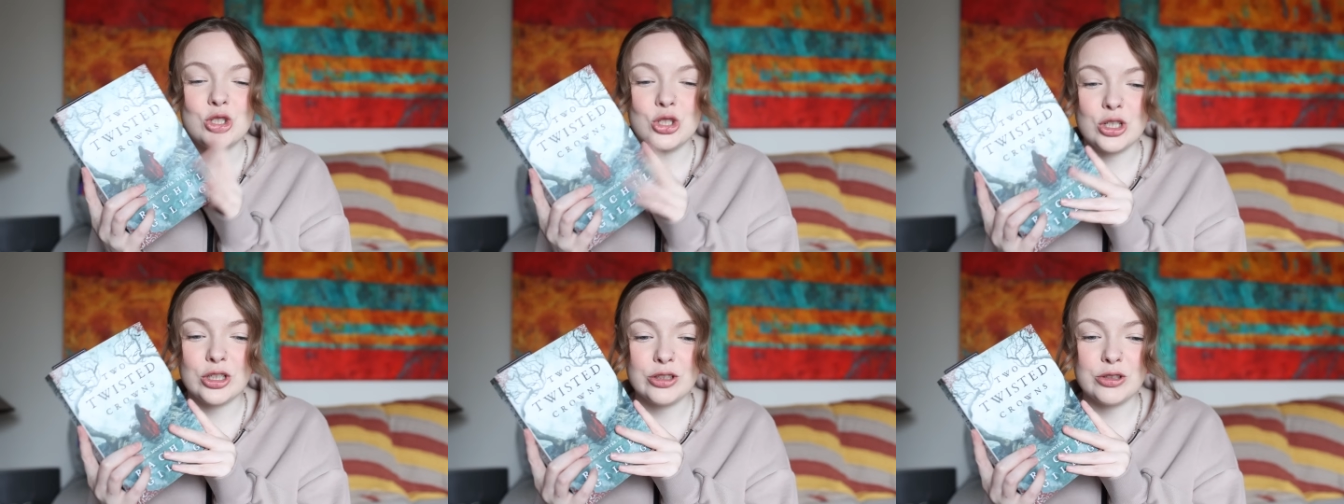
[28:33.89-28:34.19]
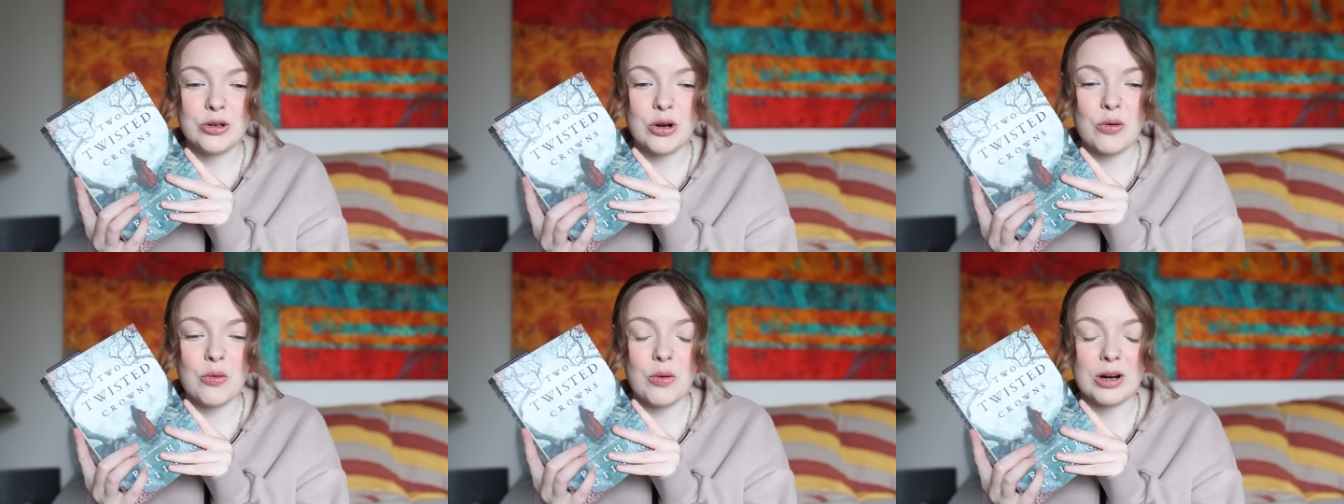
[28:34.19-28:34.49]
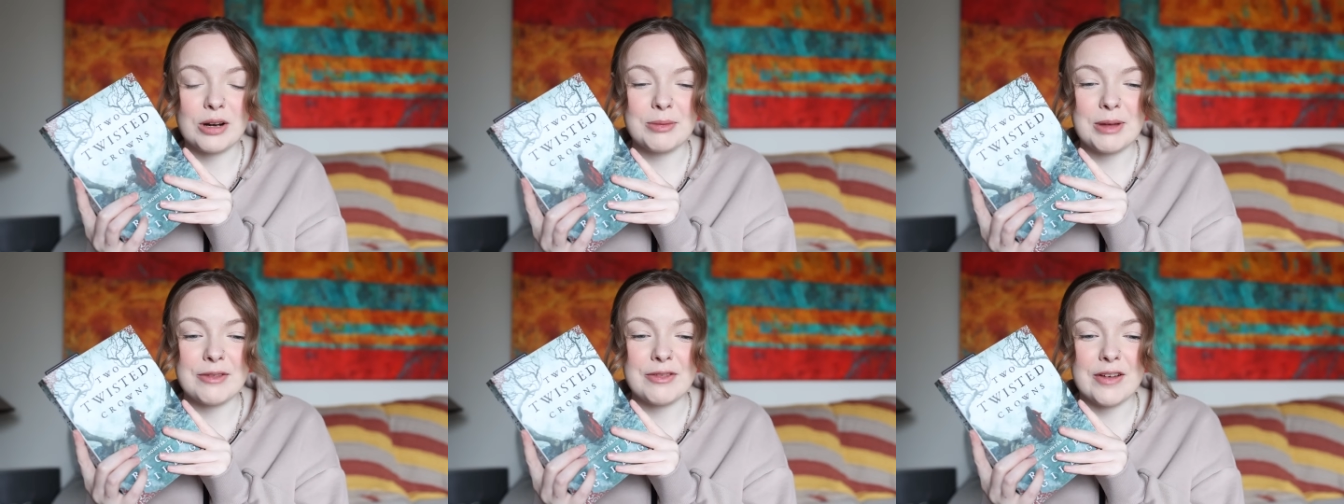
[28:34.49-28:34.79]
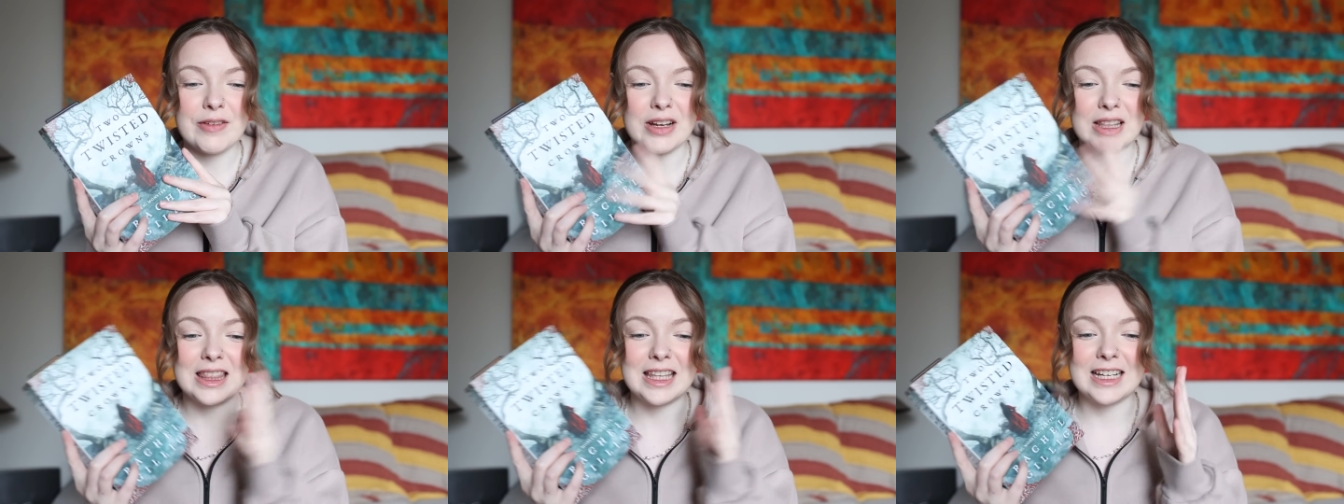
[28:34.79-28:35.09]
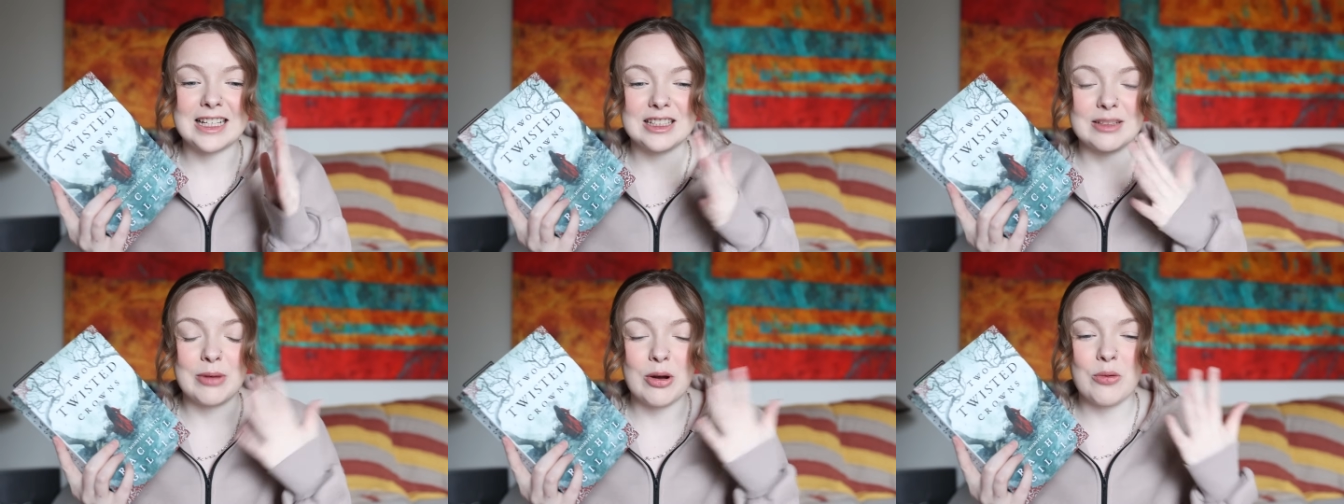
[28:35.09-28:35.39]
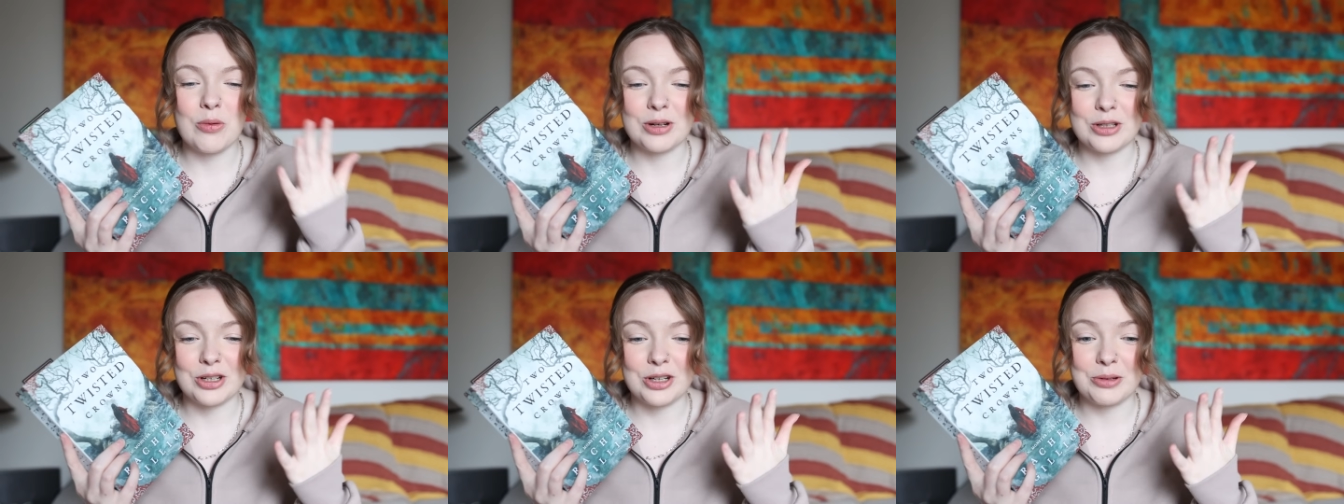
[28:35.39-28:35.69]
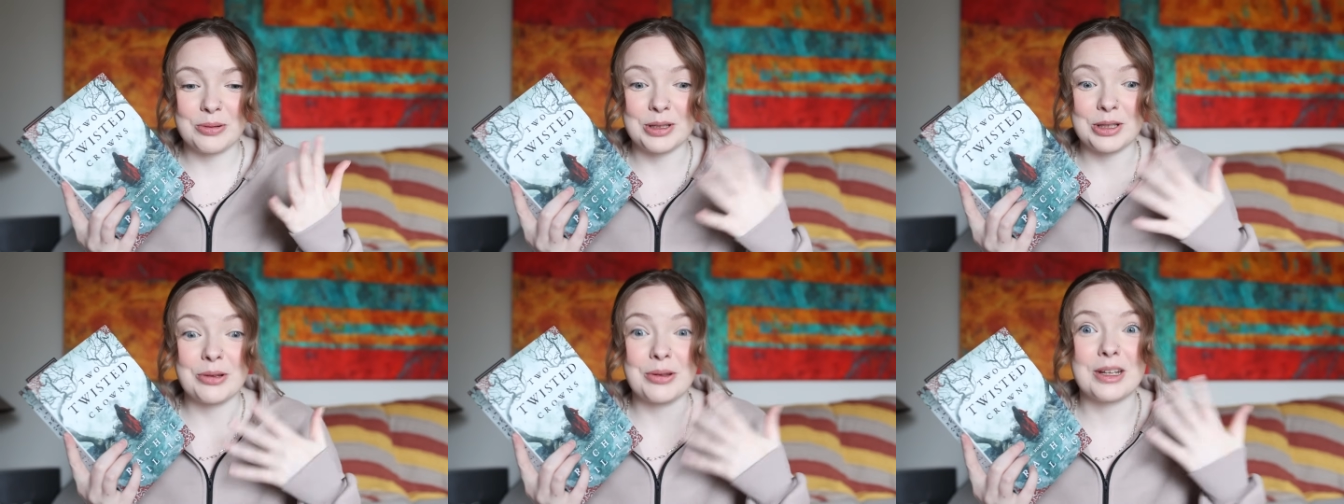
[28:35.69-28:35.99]
Two, one of my favorite things about One
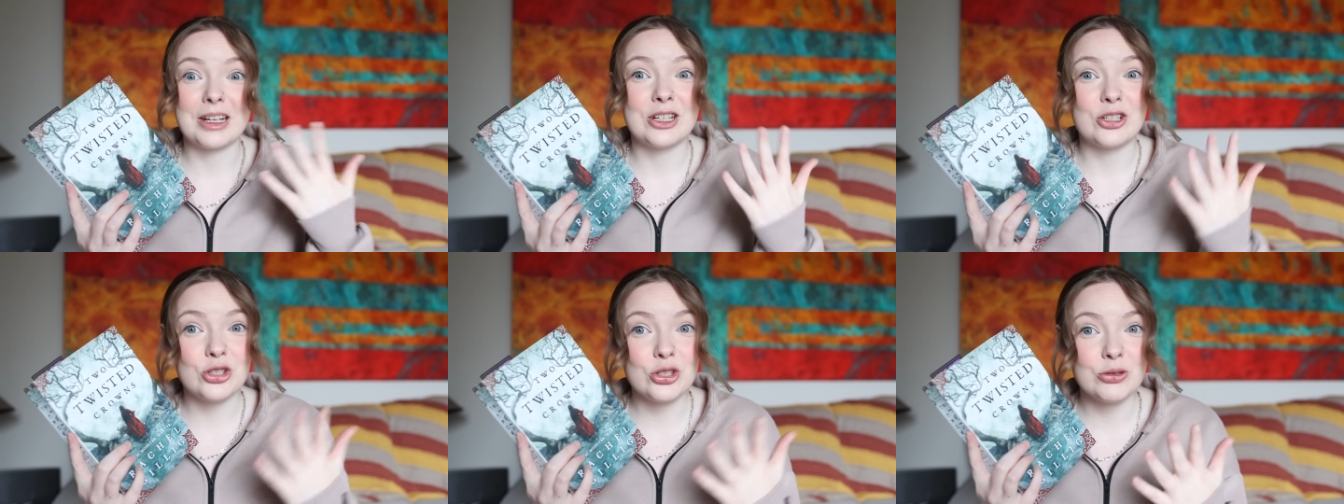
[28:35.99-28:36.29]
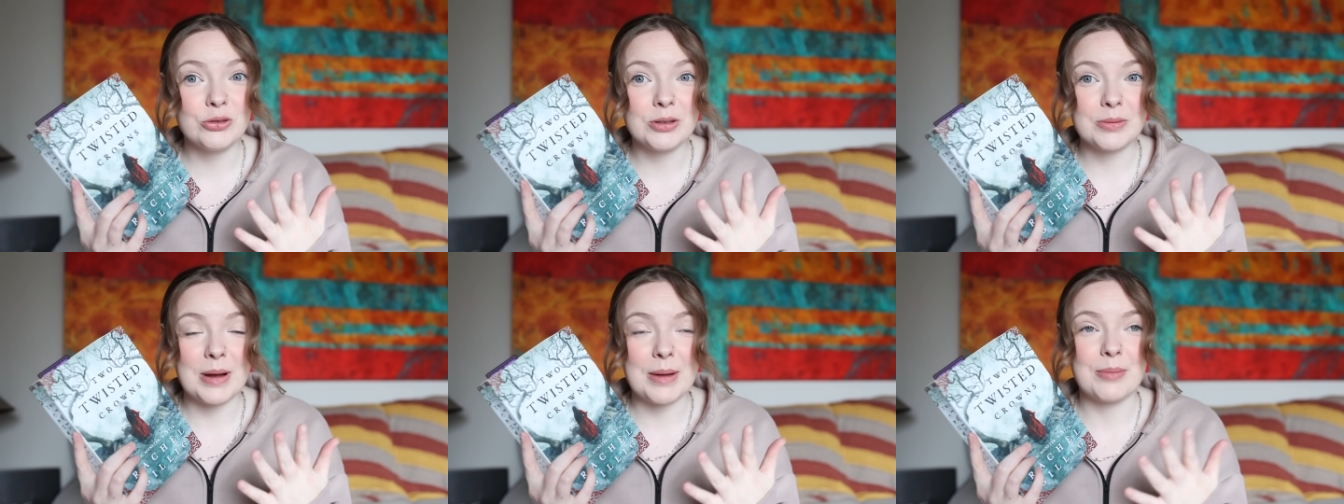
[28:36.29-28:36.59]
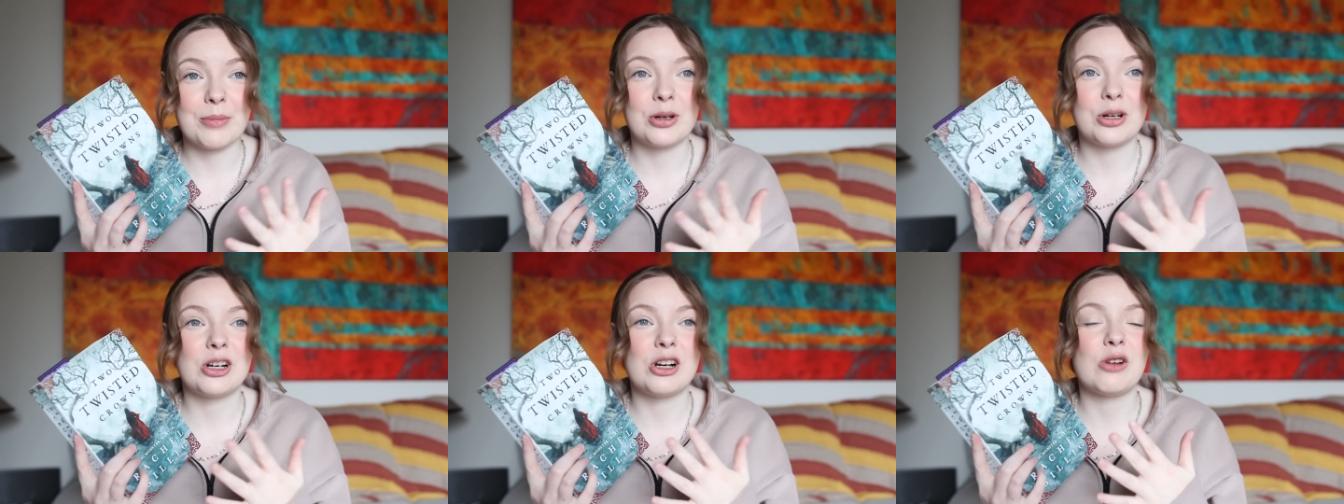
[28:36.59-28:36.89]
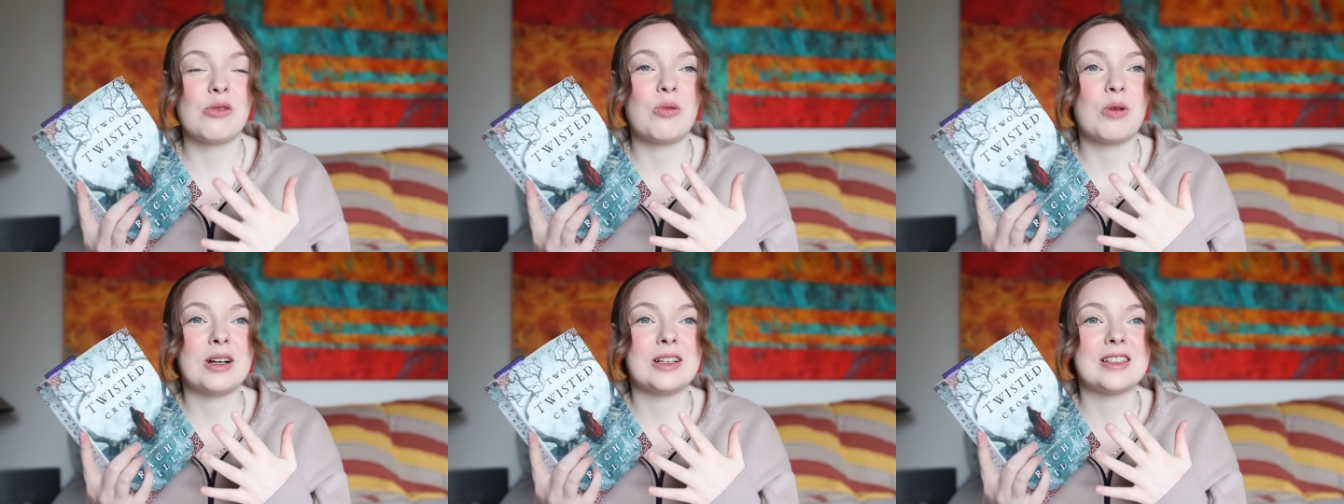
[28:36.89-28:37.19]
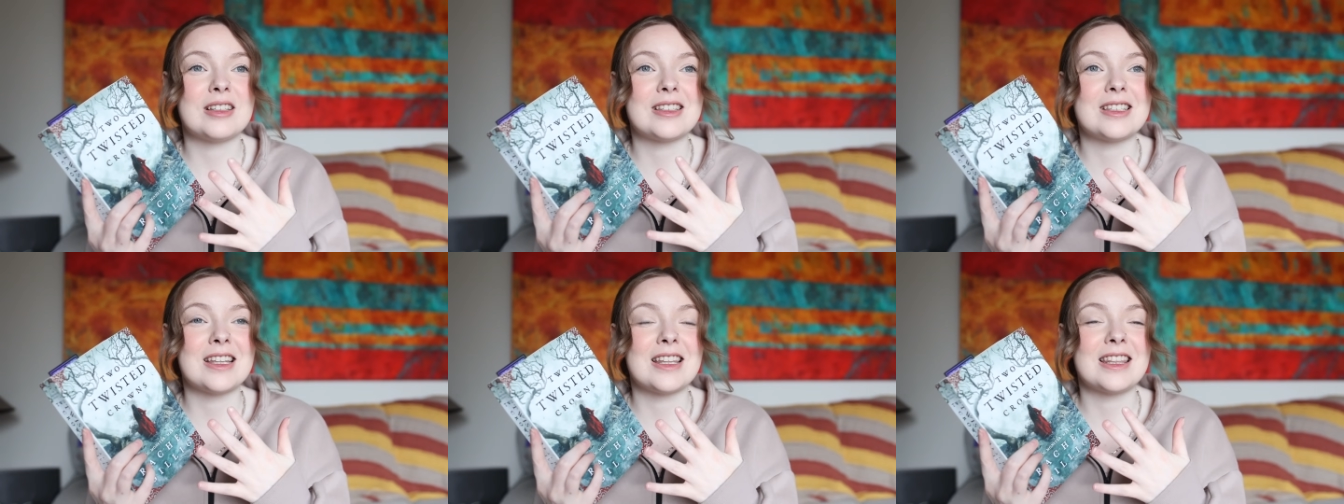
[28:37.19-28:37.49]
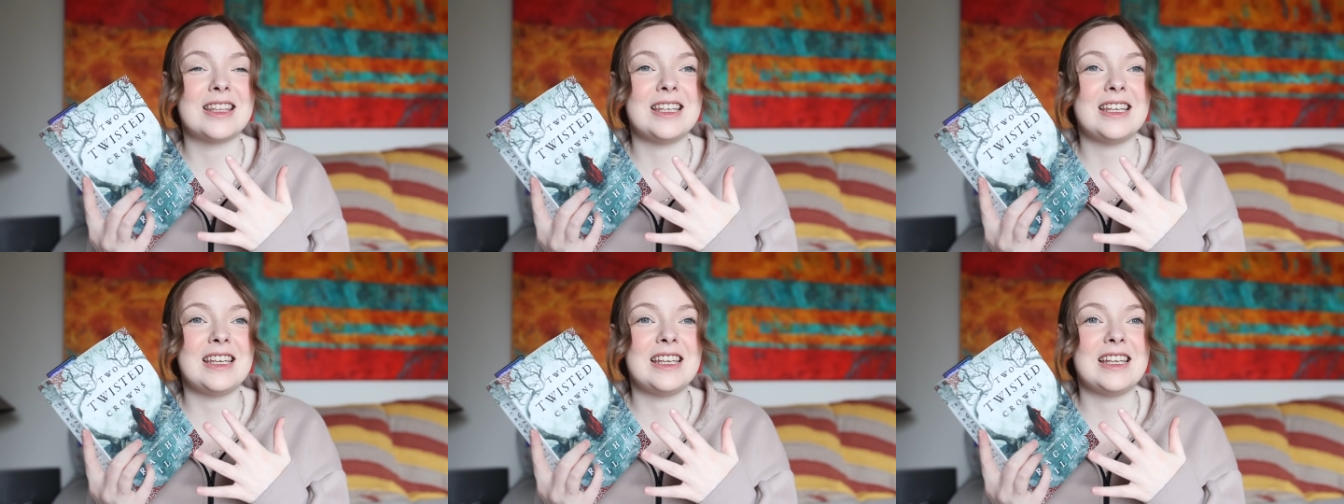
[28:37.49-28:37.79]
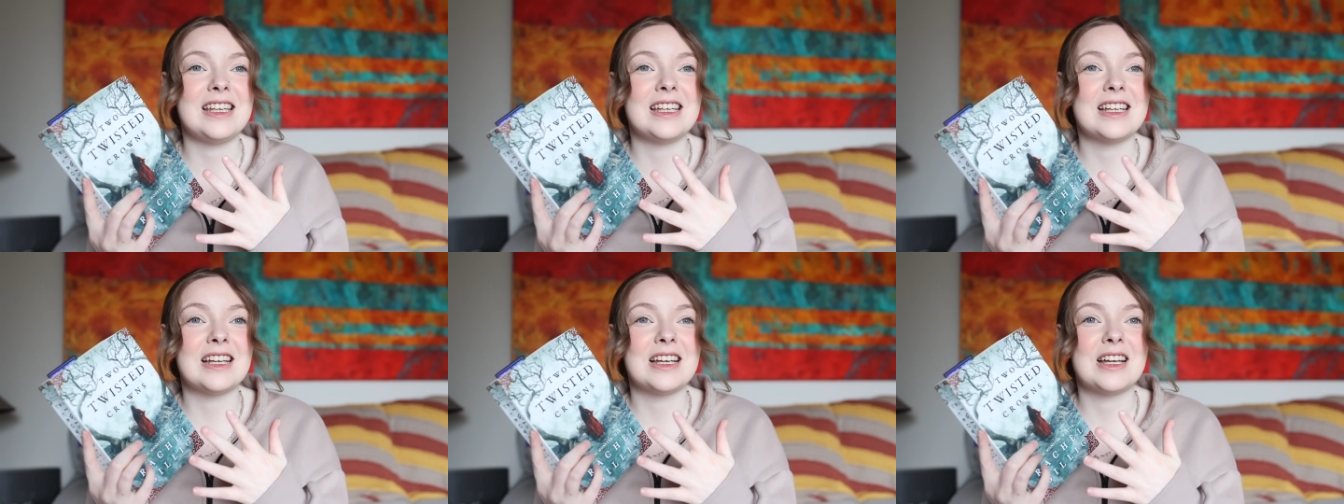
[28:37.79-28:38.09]
Dark Window that I do remember was
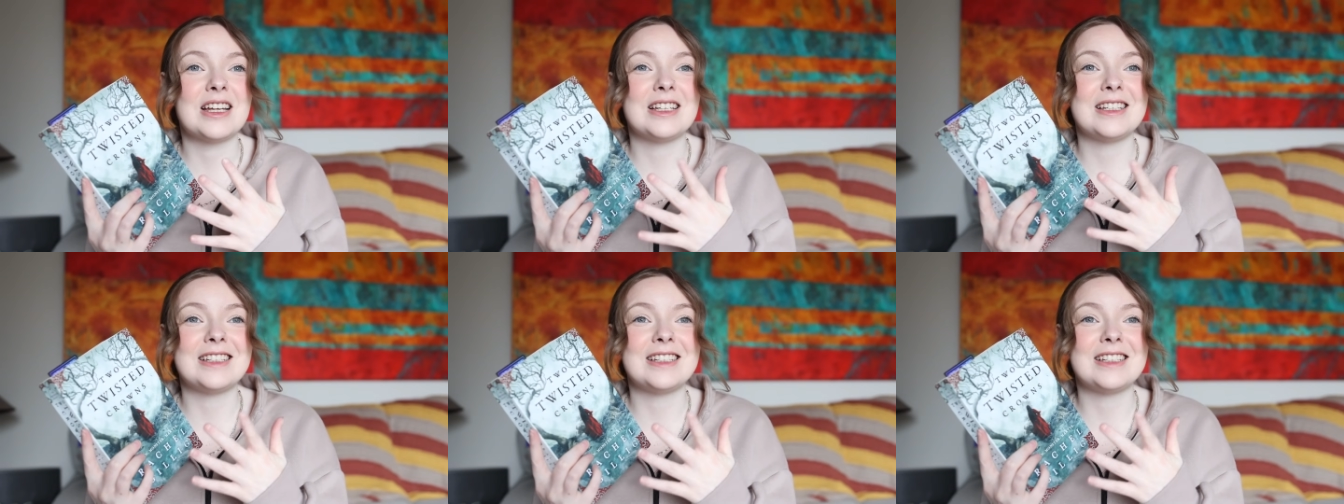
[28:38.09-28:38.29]
the